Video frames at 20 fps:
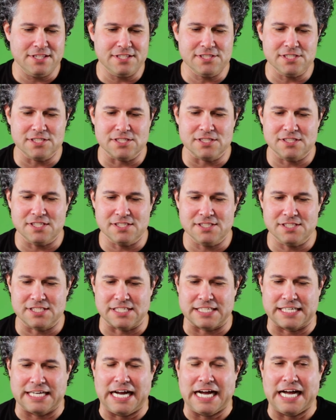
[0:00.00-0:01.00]
this is
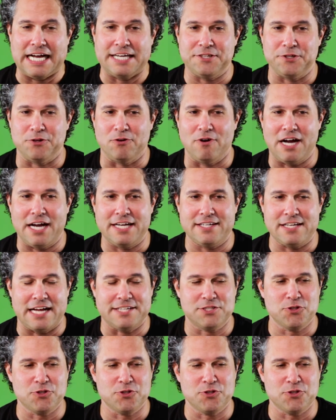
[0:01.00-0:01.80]
a guy who I